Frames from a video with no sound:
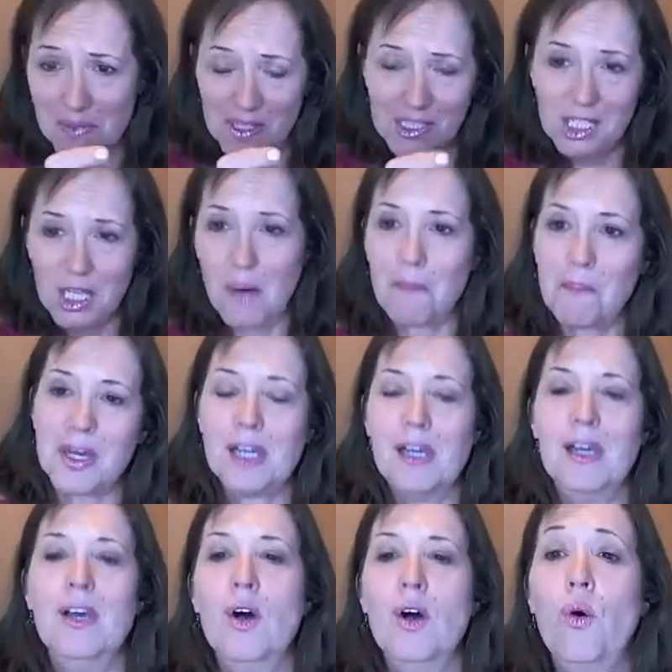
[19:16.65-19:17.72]
lump
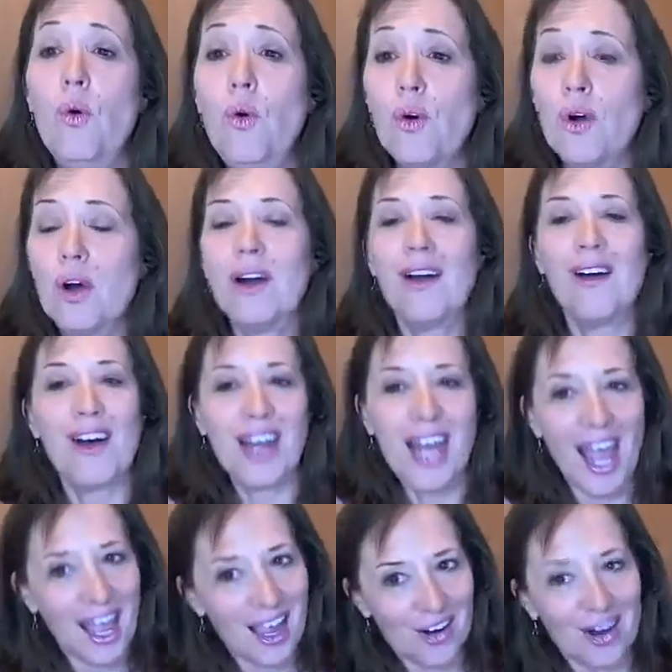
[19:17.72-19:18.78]
or on a
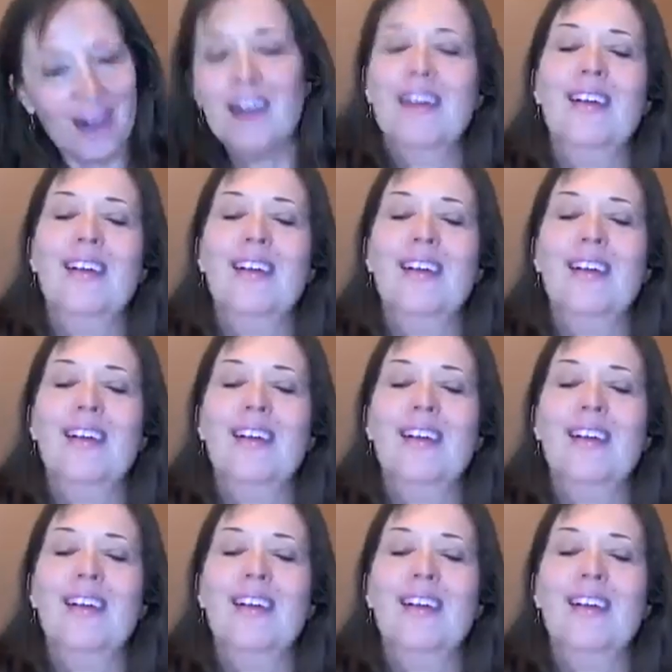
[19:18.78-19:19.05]
hanger.